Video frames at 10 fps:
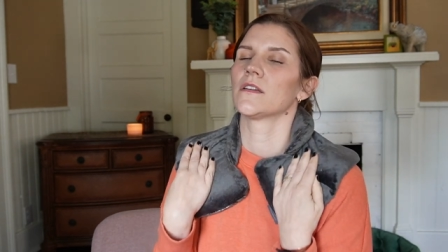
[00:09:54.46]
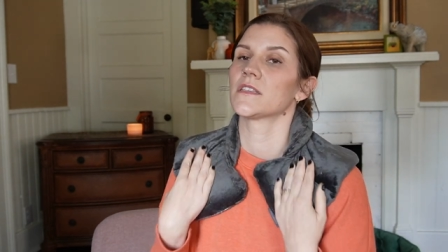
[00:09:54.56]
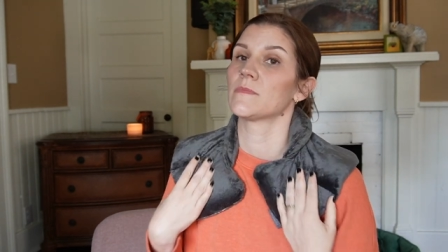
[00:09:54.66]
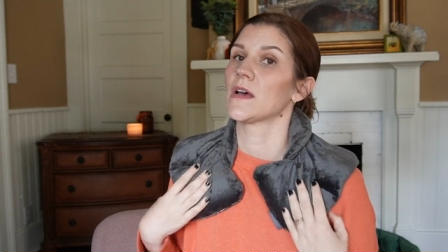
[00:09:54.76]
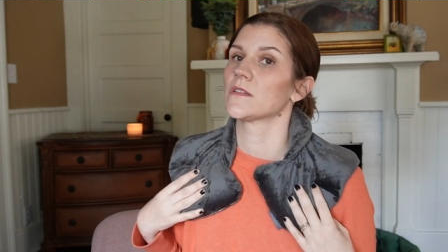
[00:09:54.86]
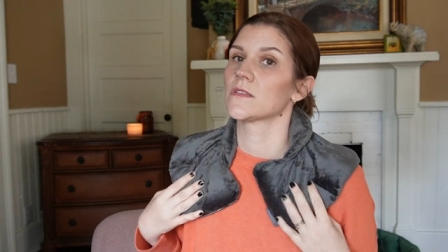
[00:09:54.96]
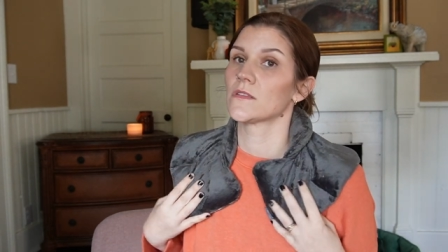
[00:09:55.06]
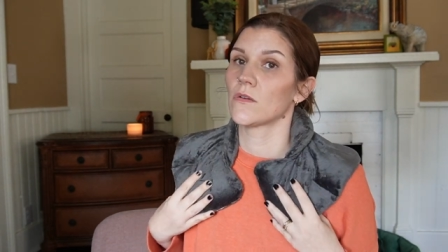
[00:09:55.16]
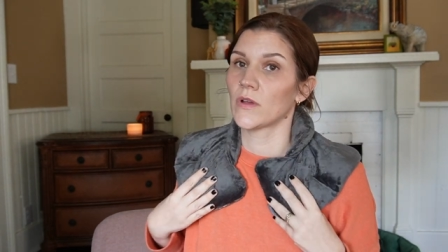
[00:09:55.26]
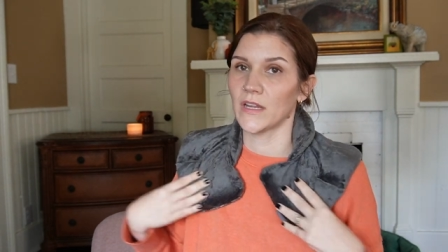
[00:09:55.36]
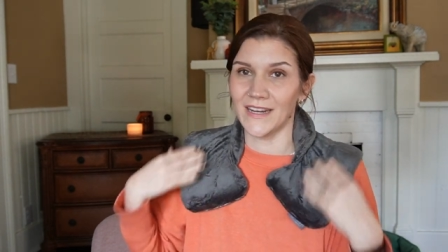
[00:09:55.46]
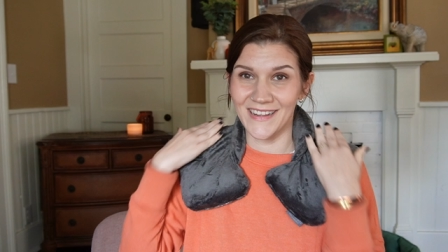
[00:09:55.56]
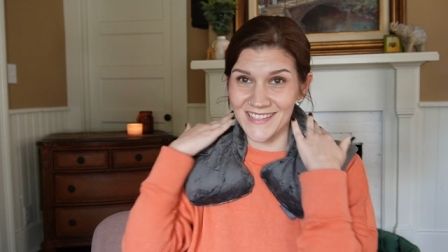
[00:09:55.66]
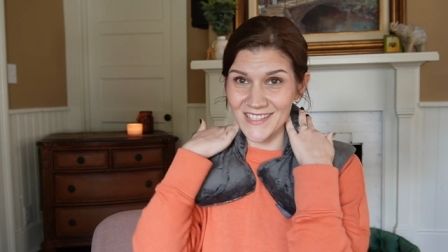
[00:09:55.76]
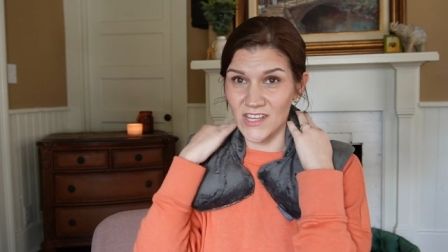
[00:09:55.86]
it smells so good and
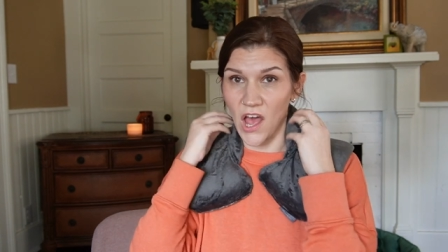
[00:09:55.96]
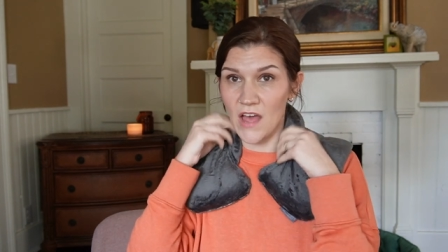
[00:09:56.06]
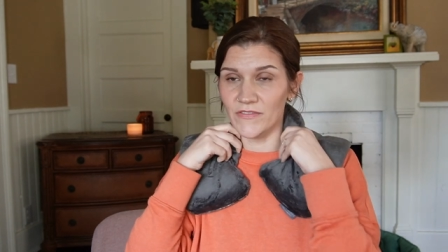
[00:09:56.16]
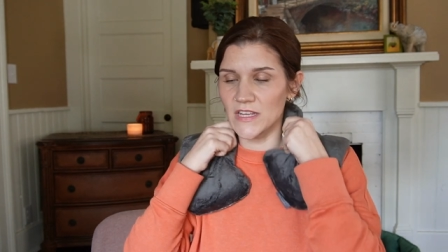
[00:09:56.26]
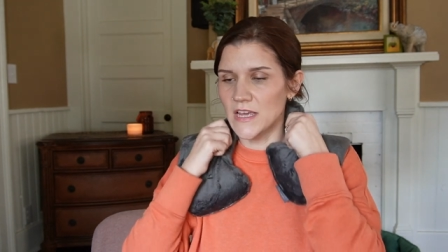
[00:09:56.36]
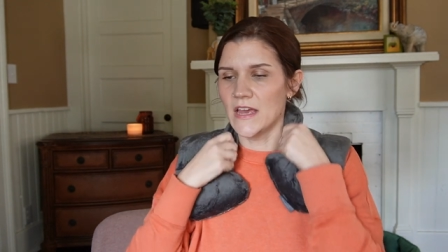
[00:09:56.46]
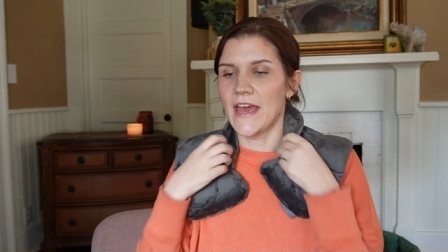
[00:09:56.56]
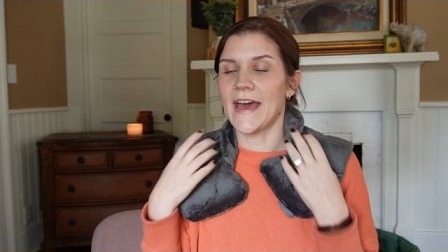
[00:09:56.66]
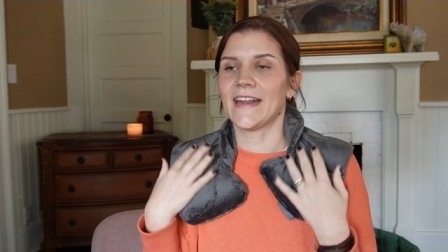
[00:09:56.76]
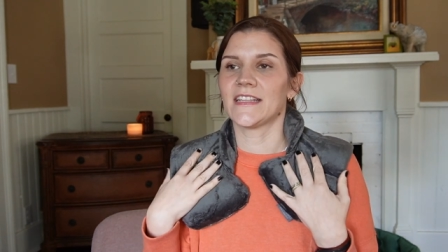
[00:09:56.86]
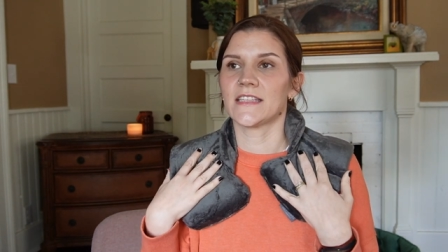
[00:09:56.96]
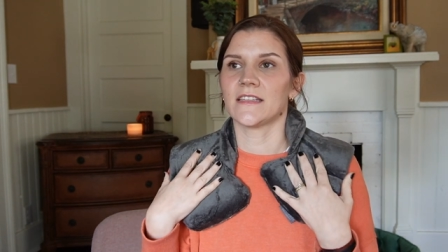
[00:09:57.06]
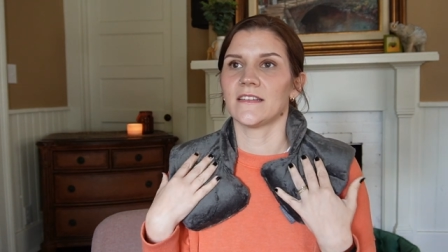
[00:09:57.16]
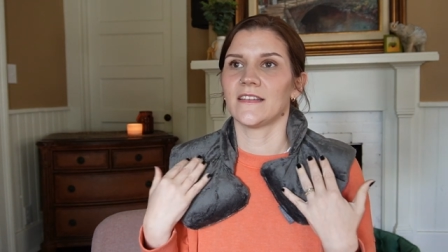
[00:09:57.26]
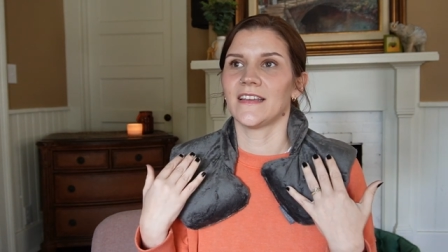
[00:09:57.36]
it's soft and
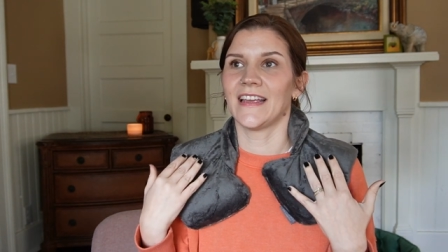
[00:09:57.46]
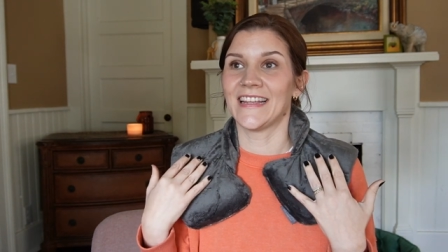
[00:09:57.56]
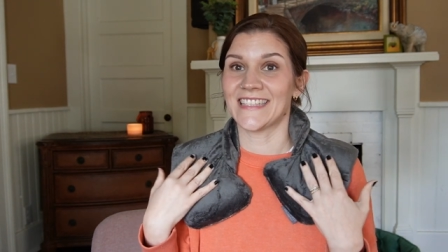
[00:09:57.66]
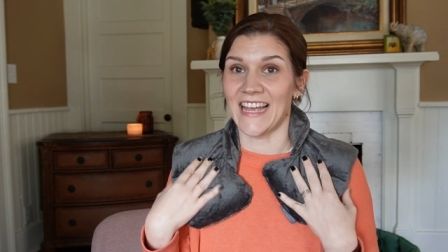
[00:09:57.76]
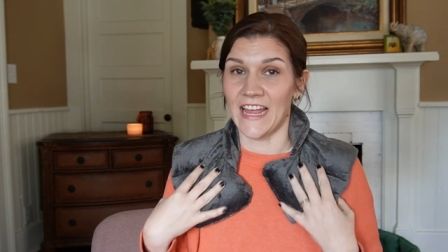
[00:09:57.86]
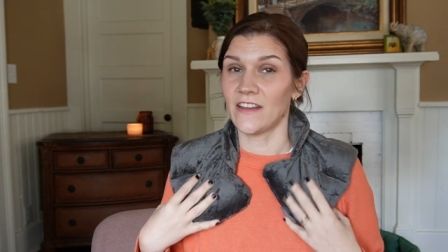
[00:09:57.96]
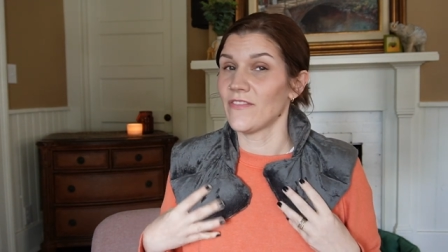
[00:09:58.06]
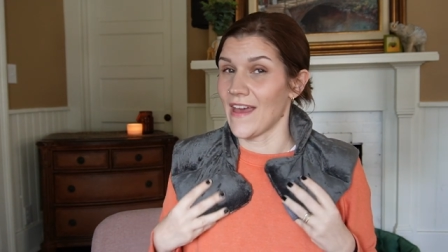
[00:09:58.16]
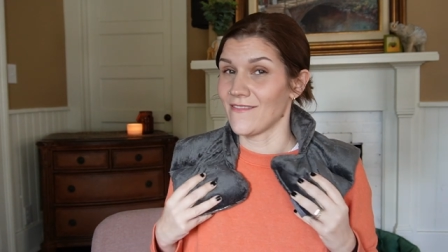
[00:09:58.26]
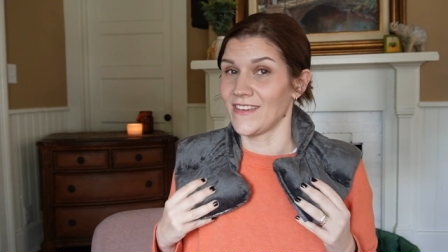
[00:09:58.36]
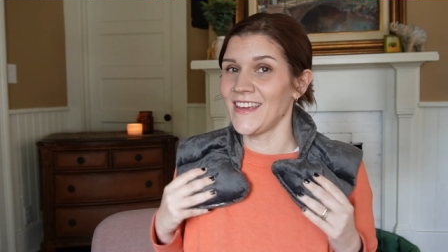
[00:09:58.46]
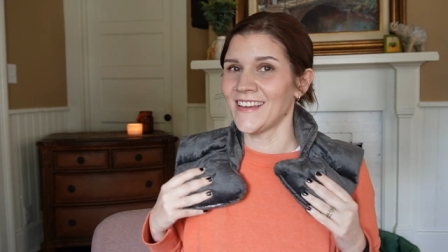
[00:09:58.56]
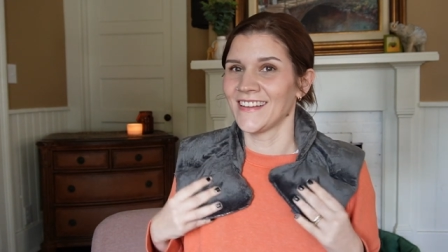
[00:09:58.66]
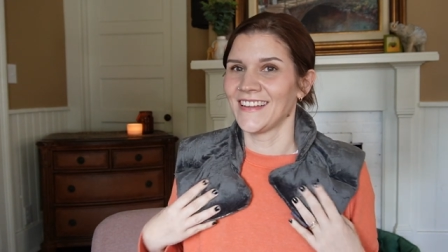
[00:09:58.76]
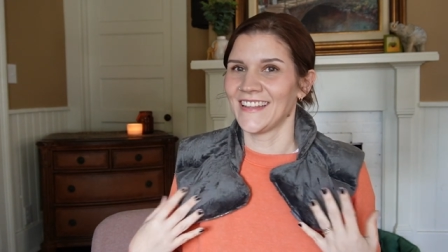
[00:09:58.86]
it's it's kind of
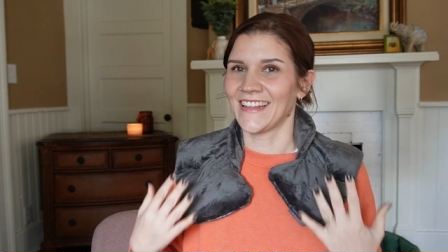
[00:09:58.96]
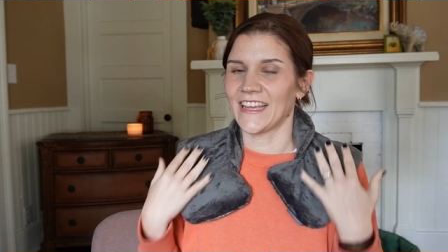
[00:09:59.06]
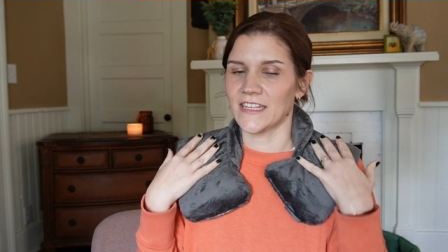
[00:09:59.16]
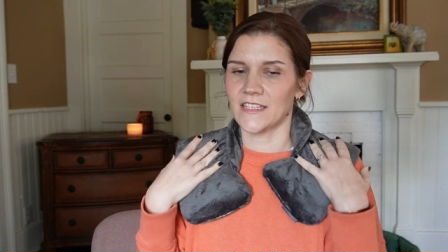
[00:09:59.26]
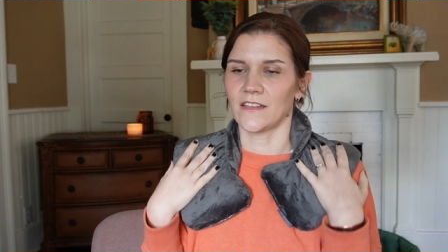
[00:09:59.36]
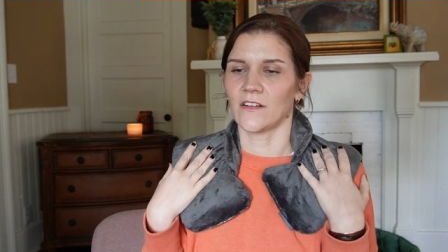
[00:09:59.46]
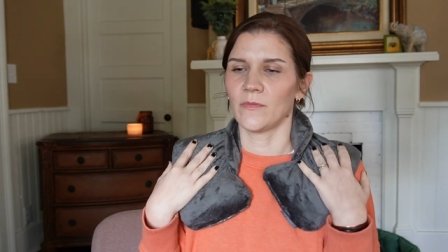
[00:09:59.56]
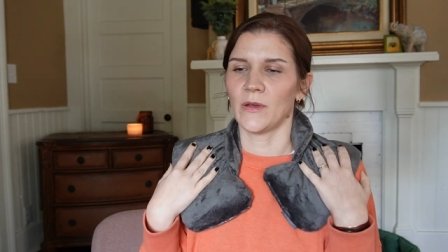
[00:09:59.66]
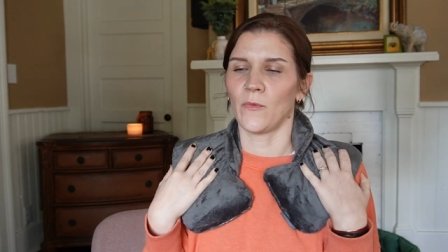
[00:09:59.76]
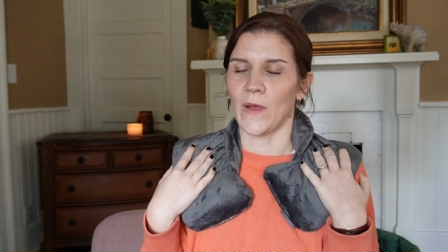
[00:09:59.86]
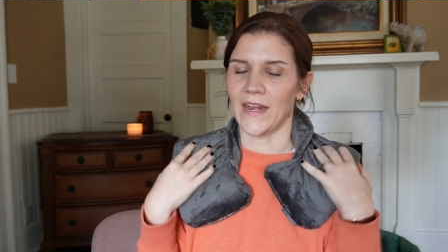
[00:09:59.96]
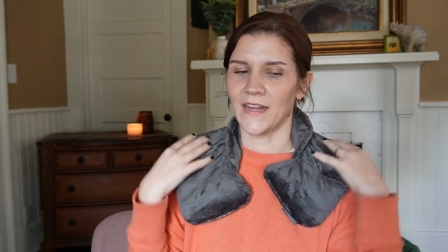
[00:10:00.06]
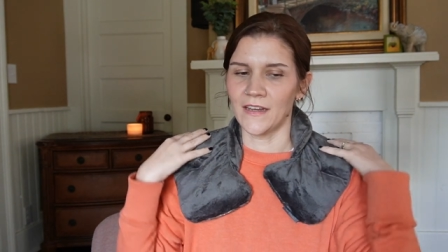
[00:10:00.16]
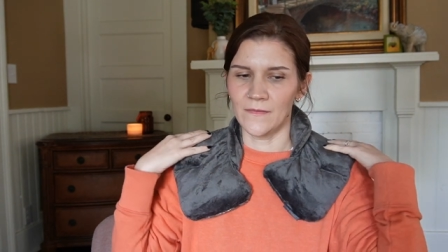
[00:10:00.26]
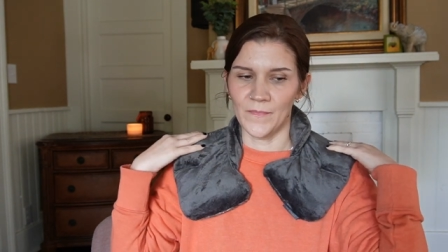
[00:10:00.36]
heavy. Like it's a little bit
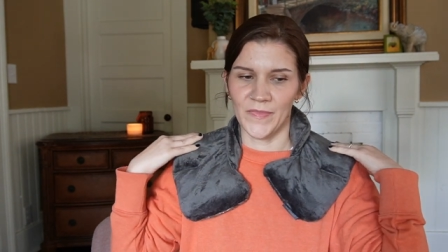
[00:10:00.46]
weighted,